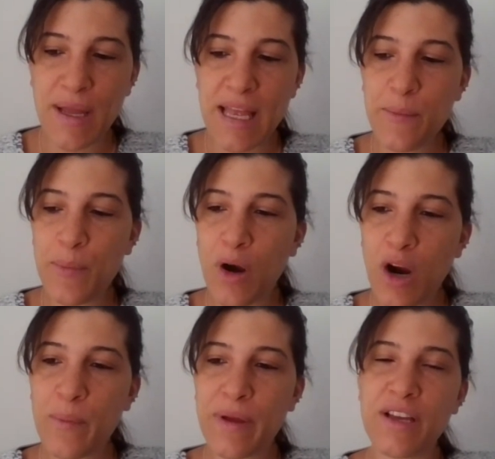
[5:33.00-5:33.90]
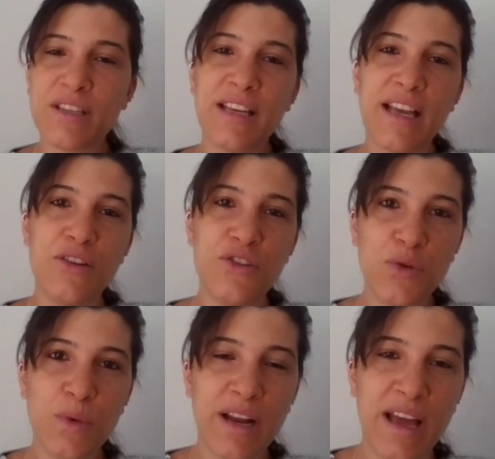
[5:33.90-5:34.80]
In part because, again, you
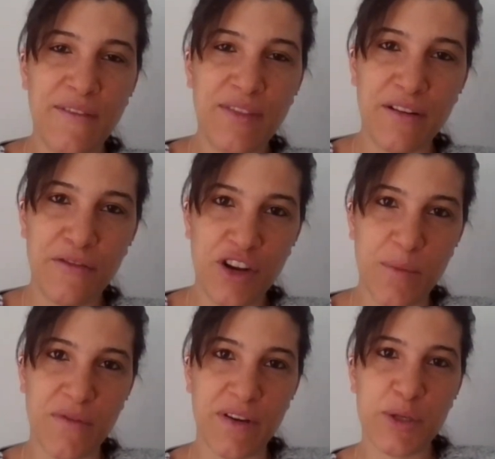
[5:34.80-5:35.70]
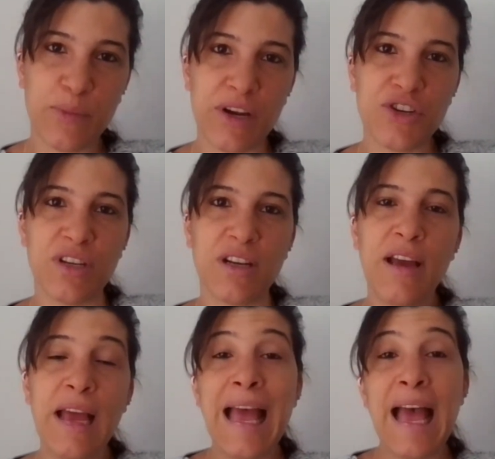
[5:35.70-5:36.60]
do want to have that freedom of expression.
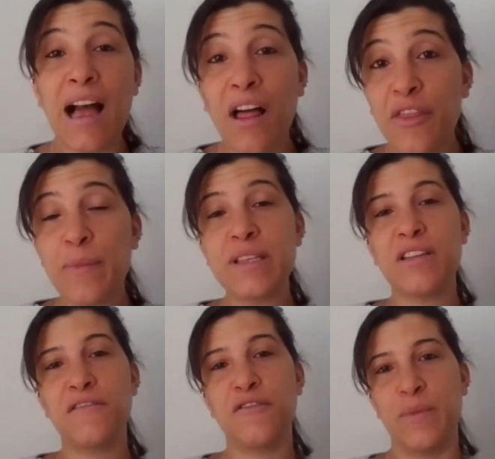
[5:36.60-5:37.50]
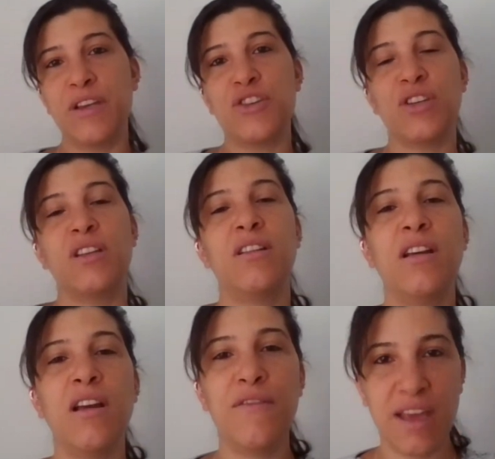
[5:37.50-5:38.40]
Health misinformation
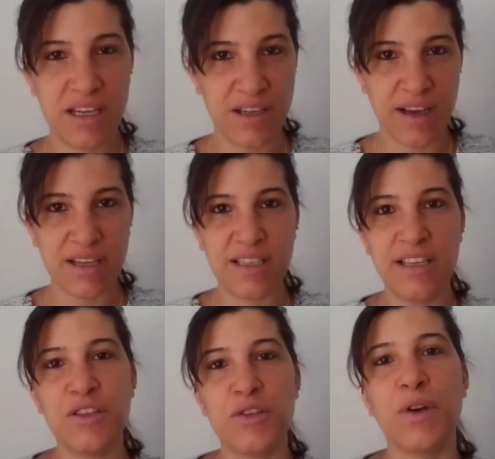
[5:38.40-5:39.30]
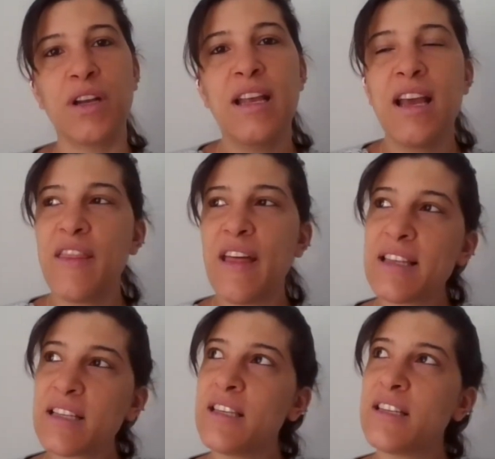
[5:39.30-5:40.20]
of the anti-vaccine sort,
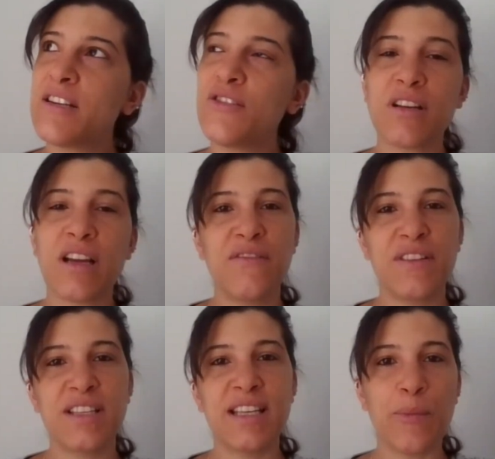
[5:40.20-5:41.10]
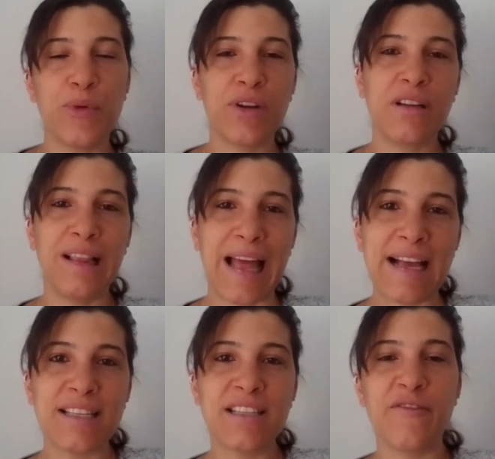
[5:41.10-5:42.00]
that's considered kind of a separate
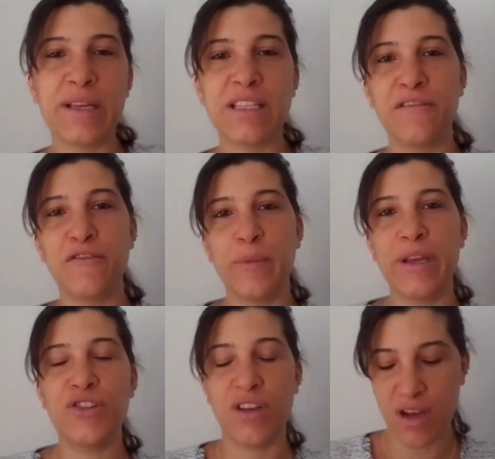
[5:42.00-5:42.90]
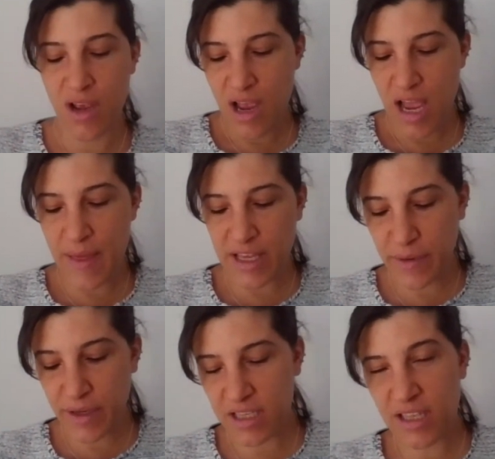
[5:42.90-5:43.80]
class of misinformation. And that's
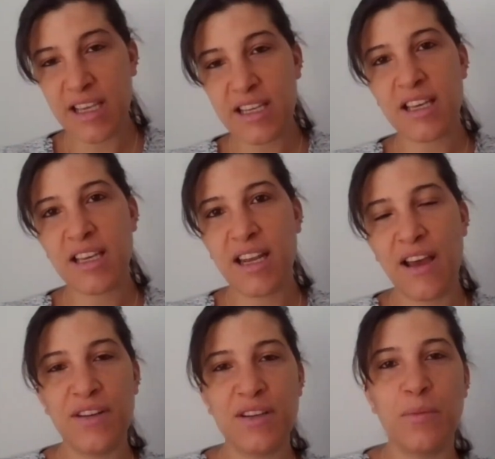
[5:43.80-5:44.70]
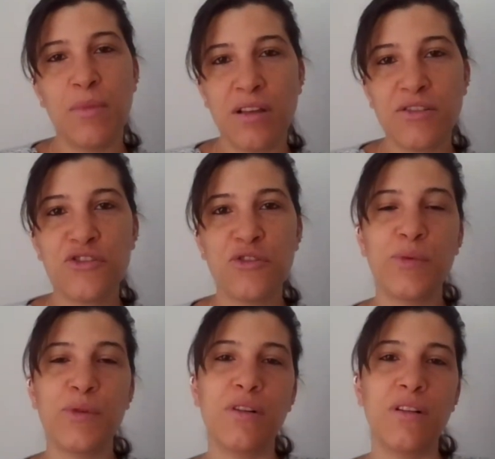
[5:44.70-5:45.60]
because things that can have a
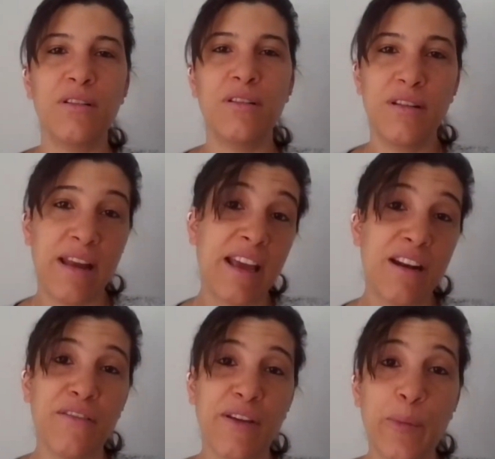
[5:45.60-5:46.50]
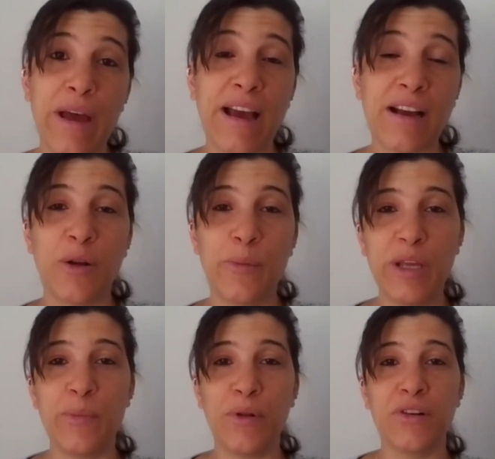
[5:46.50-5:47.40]
demonstrable negative impact on
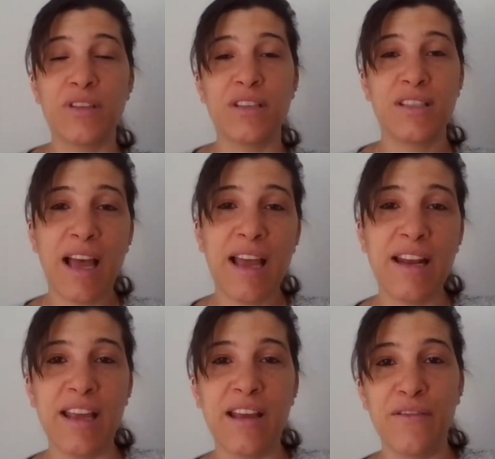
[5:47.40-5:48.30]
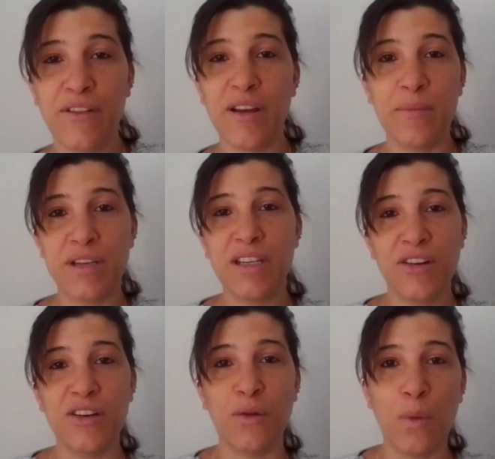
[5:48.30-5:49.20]
people or society in a very
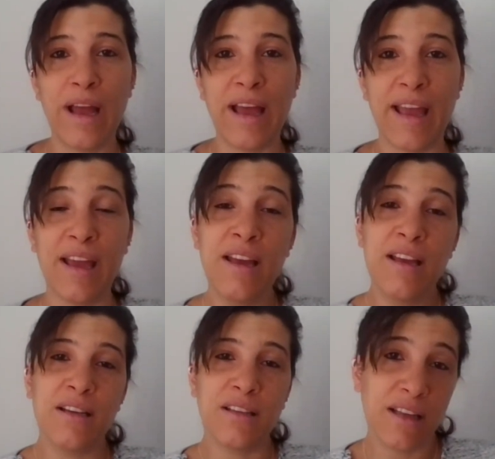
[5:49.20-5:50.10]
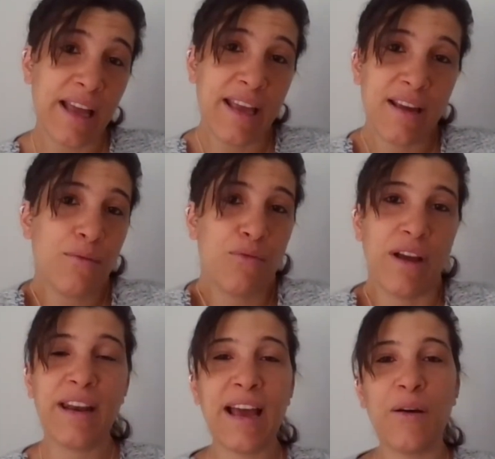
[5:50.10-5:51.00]
material way, like
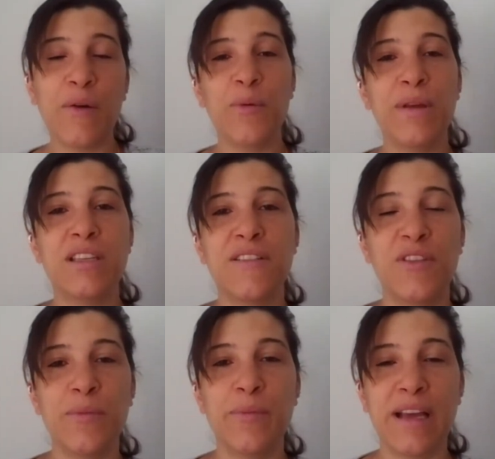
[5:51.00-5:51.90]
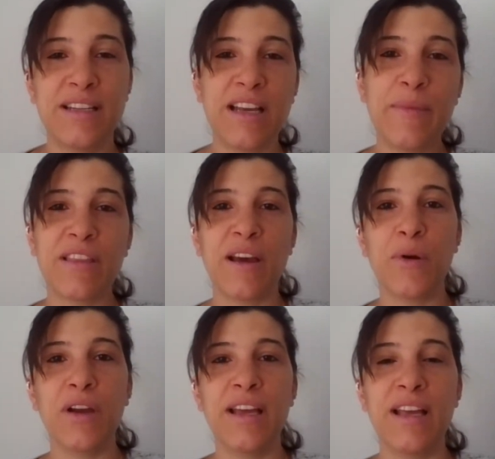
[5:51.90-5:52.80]
right now in the midst of the pandemic that
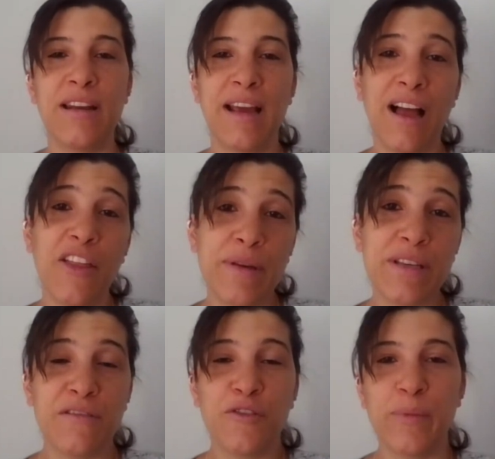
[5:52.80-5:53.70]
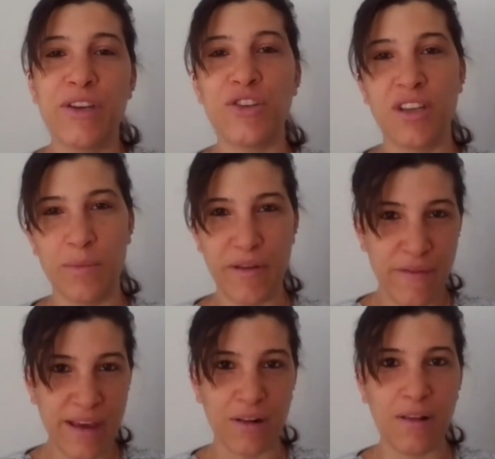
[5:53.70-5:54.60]
we're in, health misinformation can be
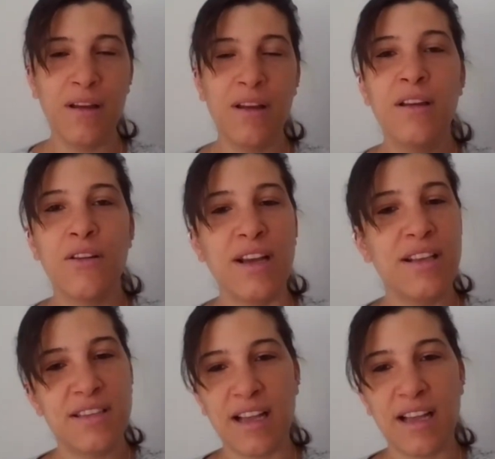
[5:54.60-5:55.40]
fatal, right?